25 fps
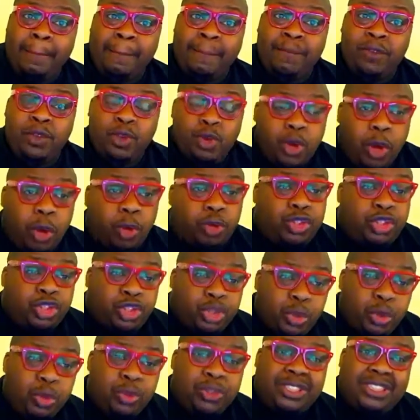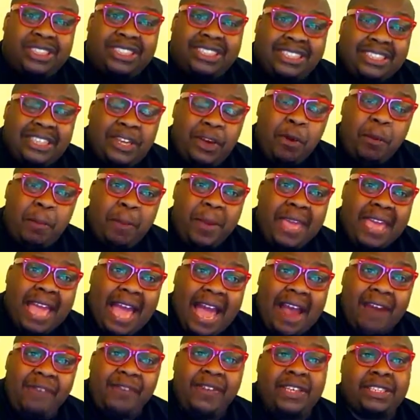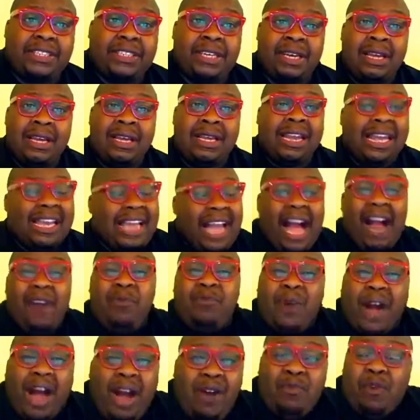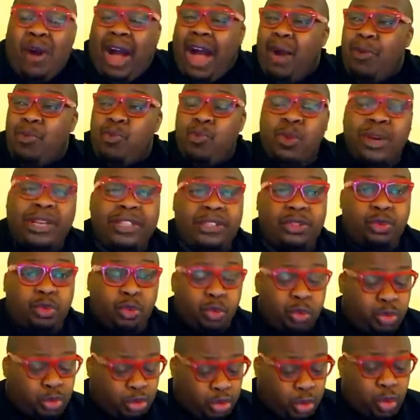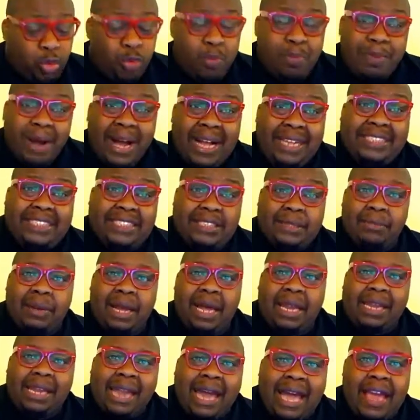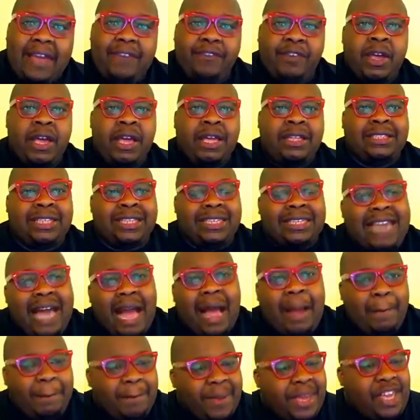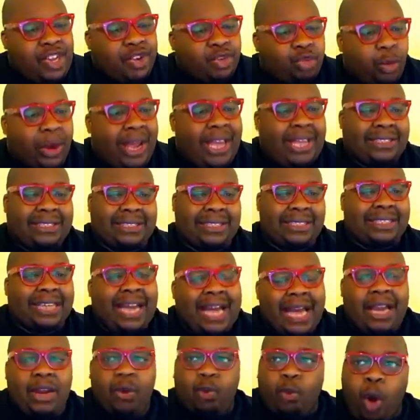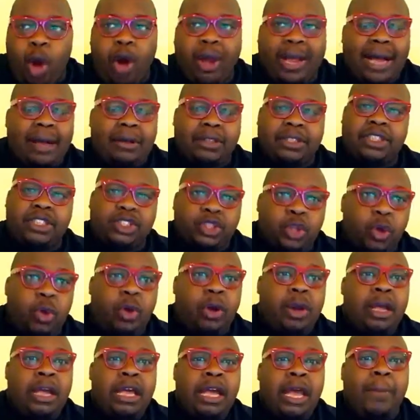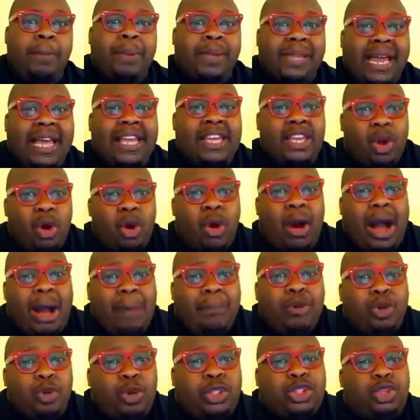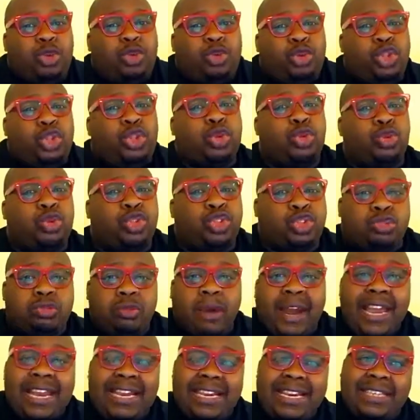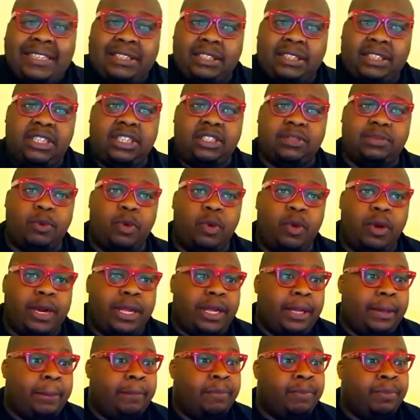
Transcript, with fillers: You're going to choose to still be average? Like, I went through too much in my life to not be great, to not walk out the door and be like, yo, I'm going to choose greatness this morning.